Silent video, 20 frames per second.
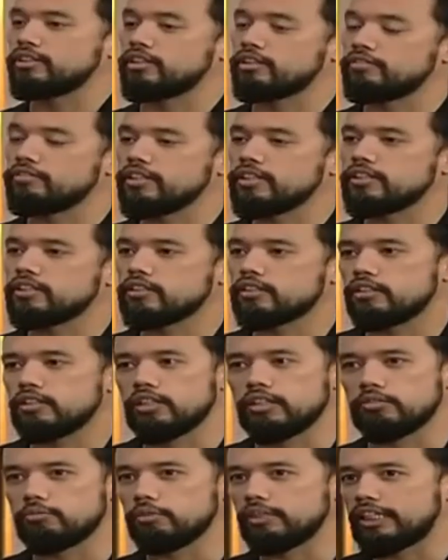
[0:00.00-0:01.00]
service,
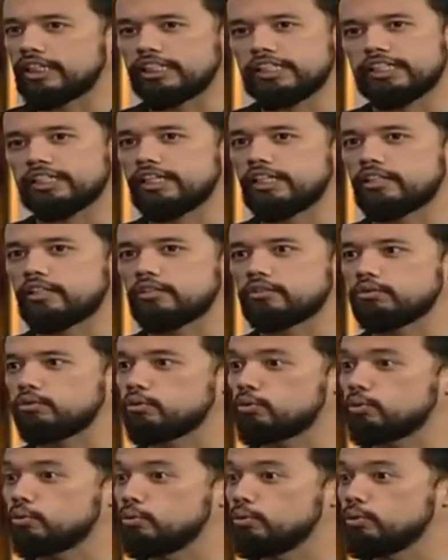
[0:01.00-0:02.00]
we can cut that down to
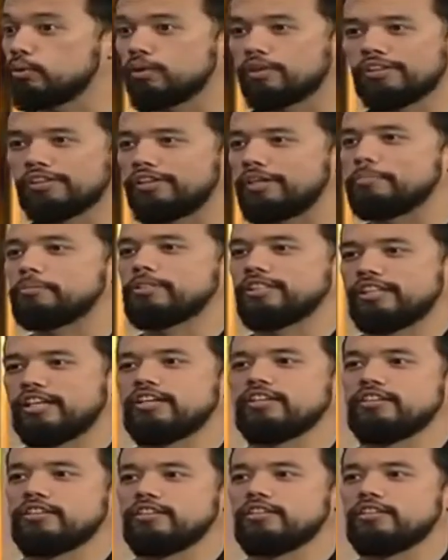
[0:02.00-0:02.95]
2 or 3%.